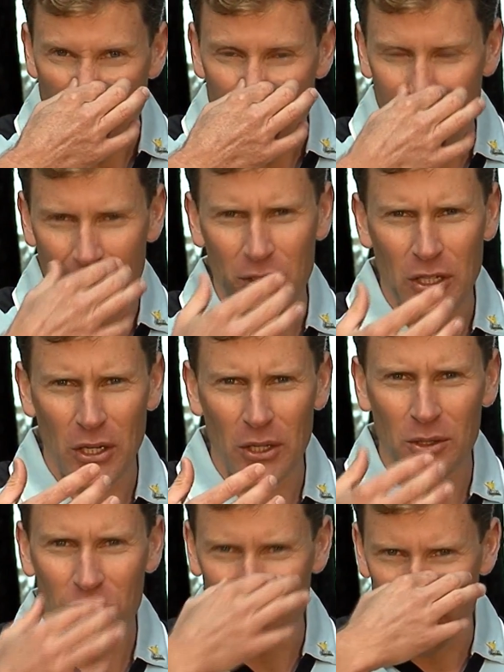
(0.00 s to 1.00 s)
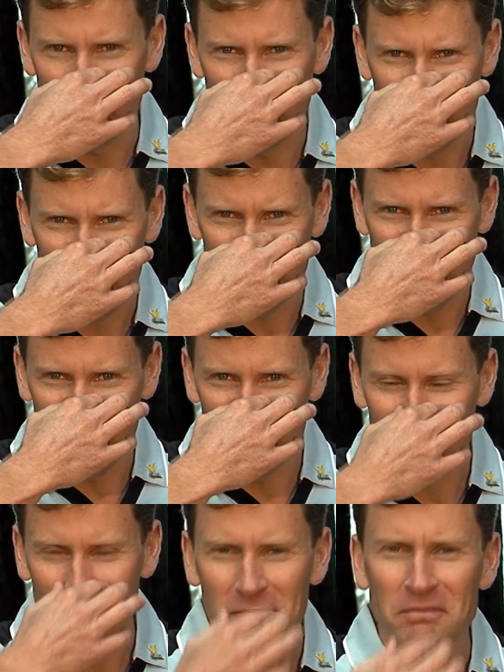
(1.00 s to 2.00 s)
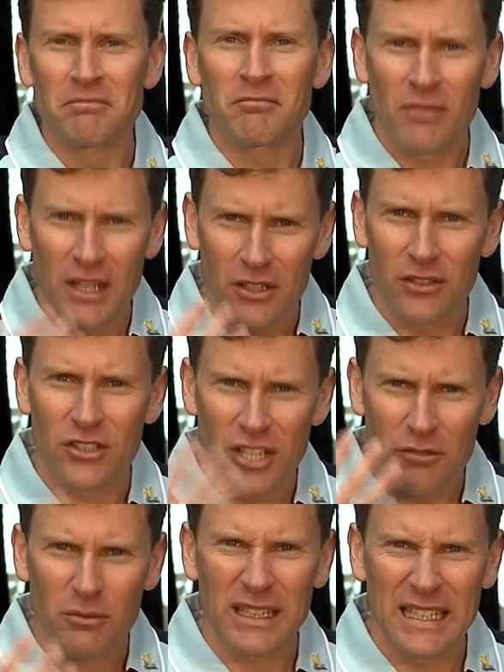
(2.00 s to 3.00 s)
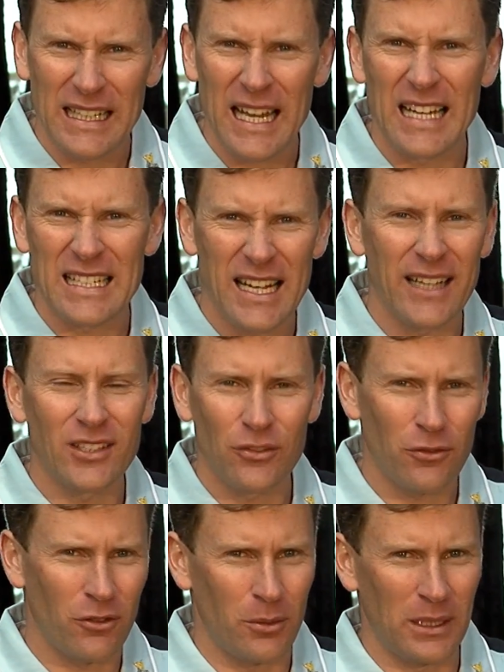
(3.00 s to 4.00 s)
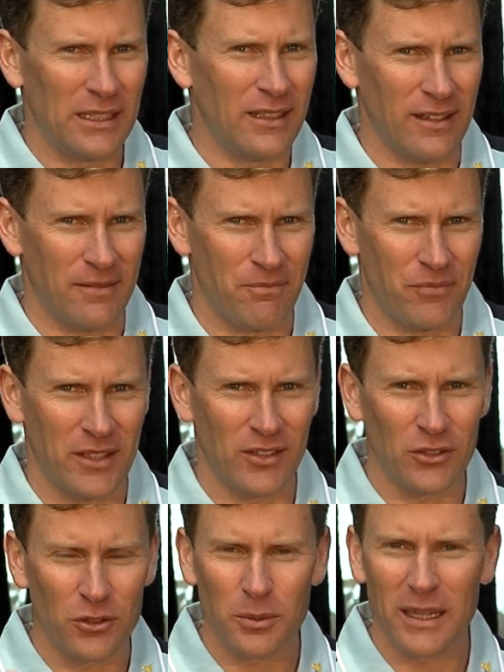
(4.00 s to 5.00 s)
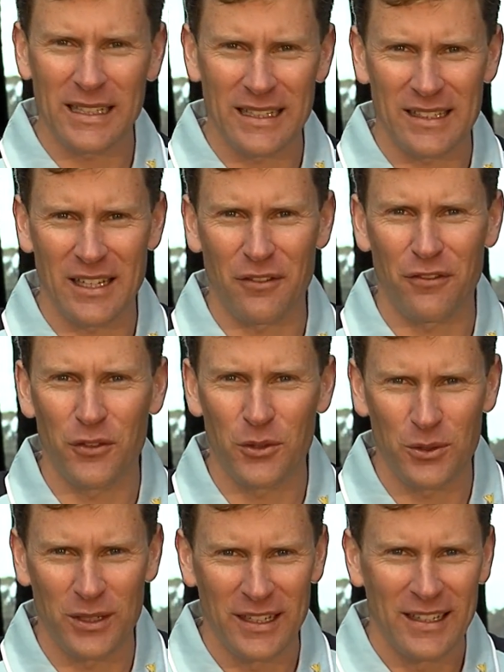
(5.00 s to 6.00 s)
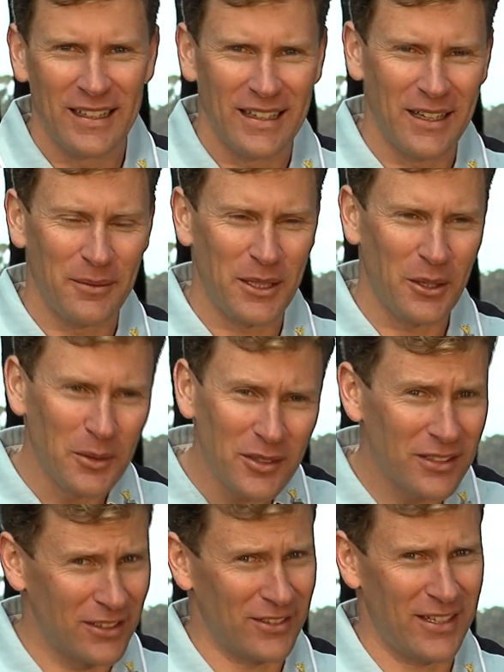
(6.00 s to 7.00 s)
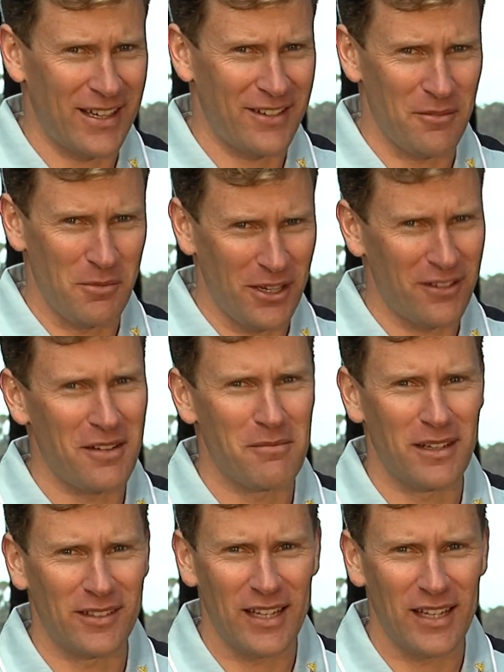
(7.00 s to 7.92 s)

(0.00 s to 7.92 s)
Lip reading: if you have a cold or you block your nose, then generally you can't taste very well either. That's a good way to get down food. When I was a little tacker at my grandma's